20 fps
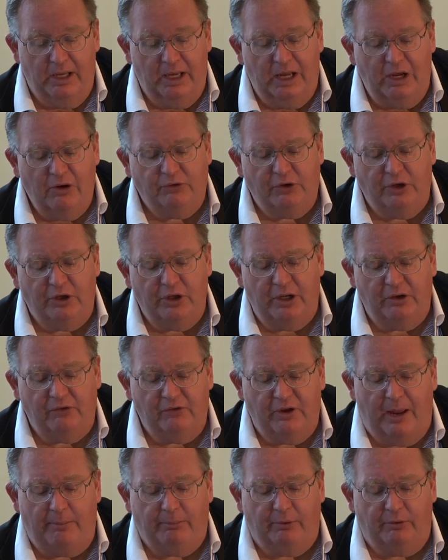Here's a good
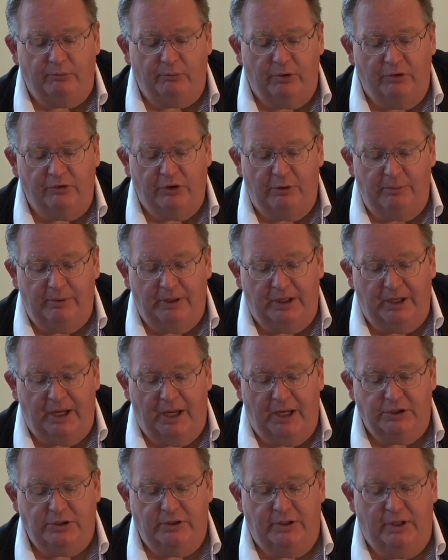example of risk
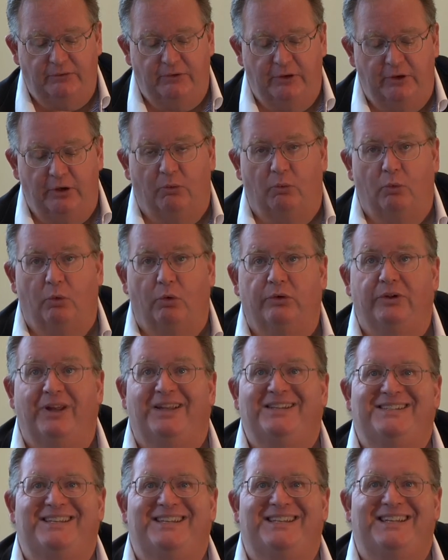communication that's in our
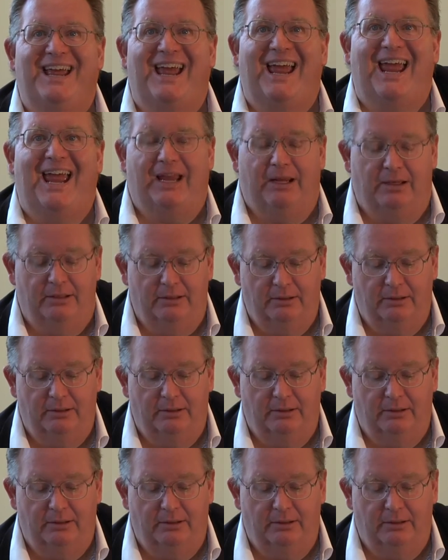world today.